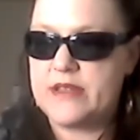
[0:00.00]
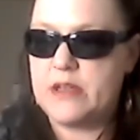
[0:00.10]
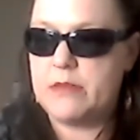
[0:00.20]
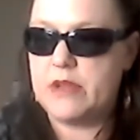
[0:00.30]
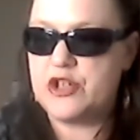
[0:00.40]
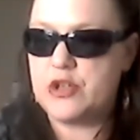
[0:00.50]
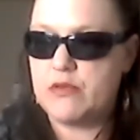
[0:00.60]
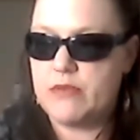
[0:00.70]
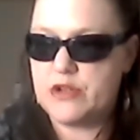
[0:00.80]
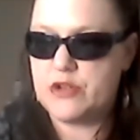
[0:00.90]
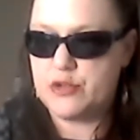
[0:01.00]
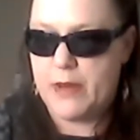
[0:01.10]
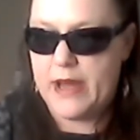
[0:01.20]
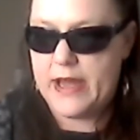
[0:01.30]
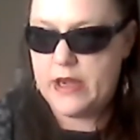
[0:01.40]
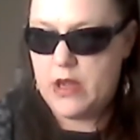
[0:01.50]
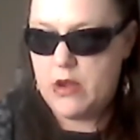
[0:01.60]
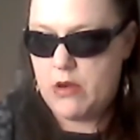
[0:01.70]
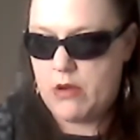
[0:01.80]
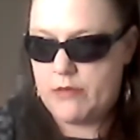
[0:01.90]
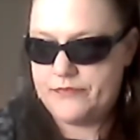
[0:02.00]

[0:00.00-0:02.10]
stimulation research pioneer.